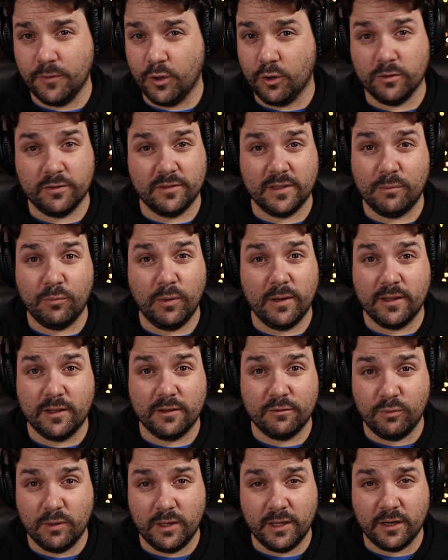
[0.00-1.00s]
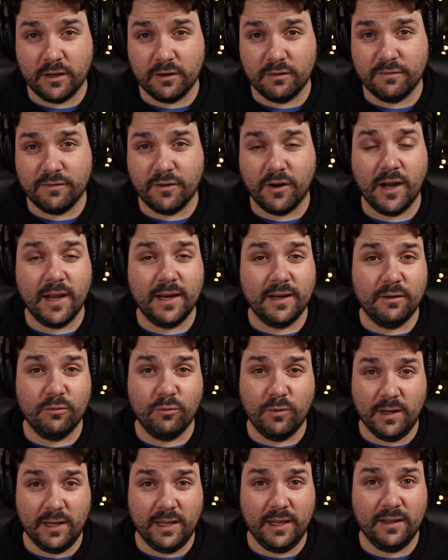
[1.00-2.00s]
or somewhere that's really confined
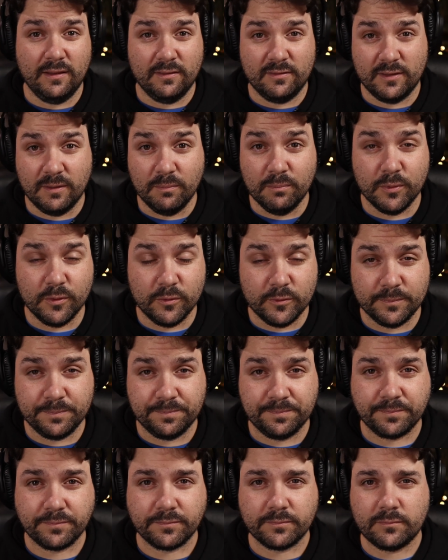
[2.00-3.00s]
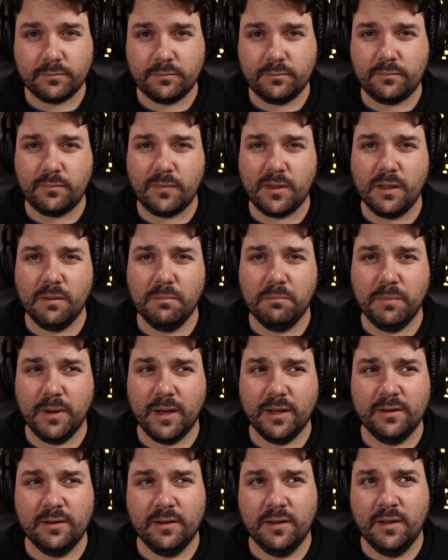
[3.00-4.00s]
and really simple,
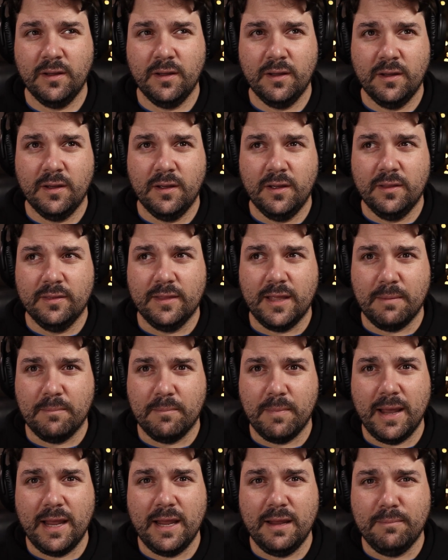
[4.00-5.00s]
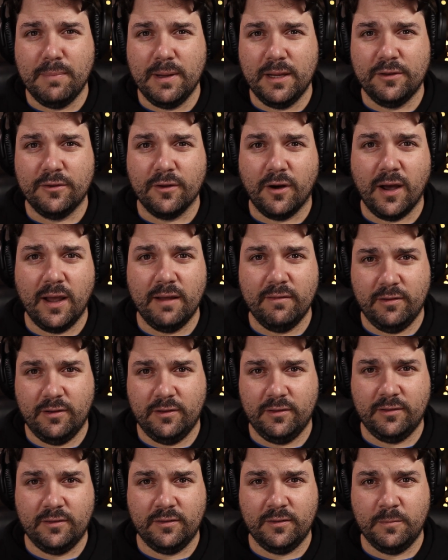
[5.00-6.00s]
but there may be
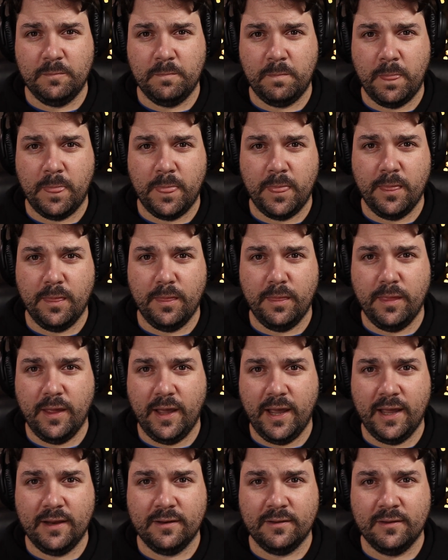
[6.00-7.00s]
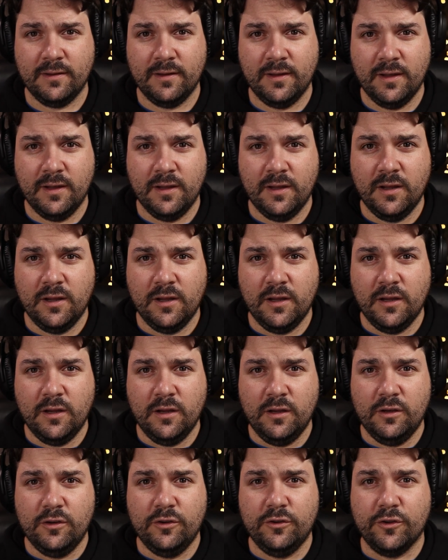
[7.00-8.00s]
divers that
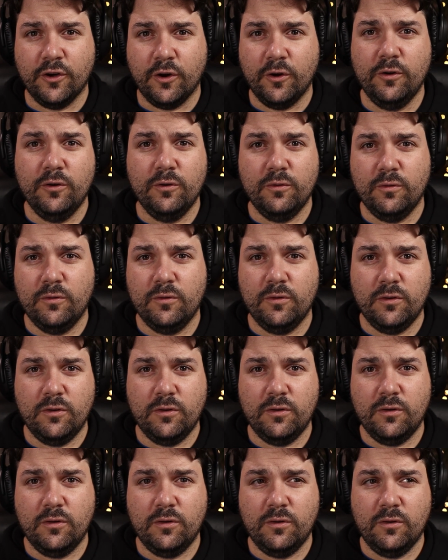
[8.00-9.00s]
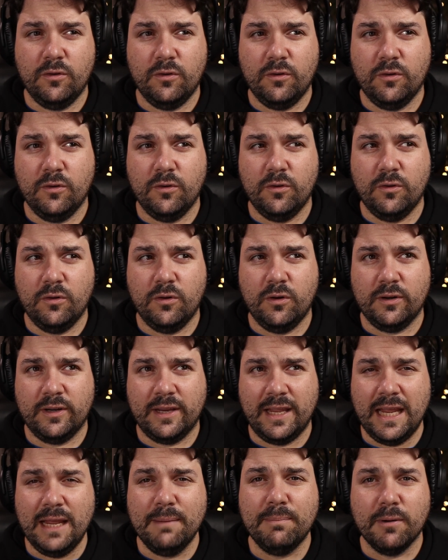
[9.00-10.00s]
don't
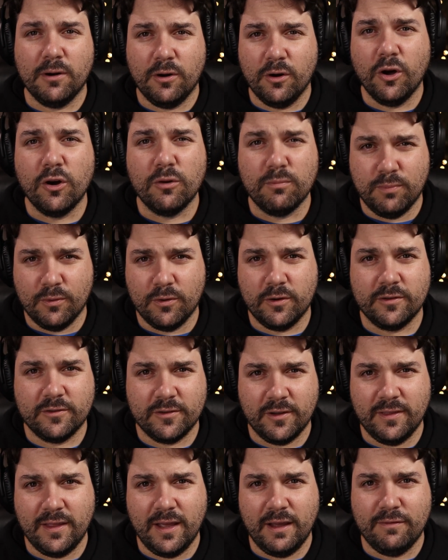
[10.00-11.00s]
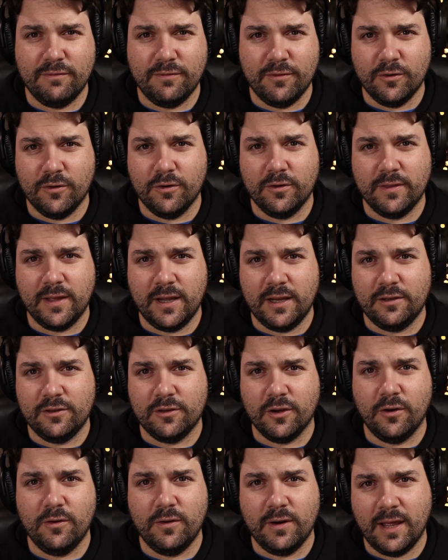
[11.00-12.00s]
keep a logbook, so therefore they
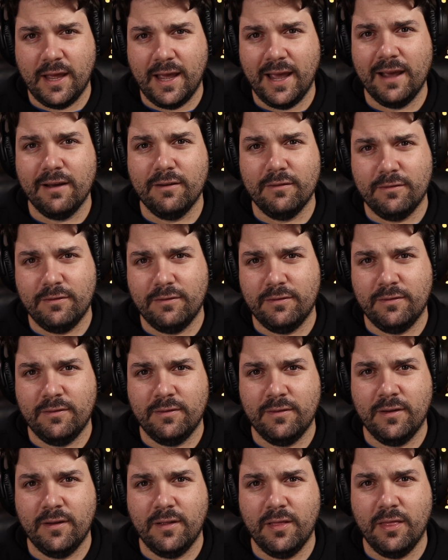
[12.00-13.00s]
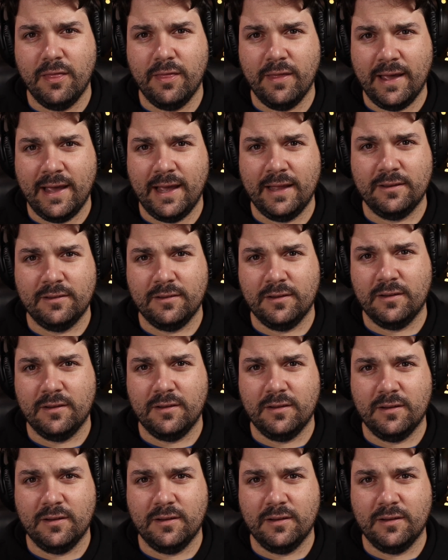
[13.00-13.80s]
don't have that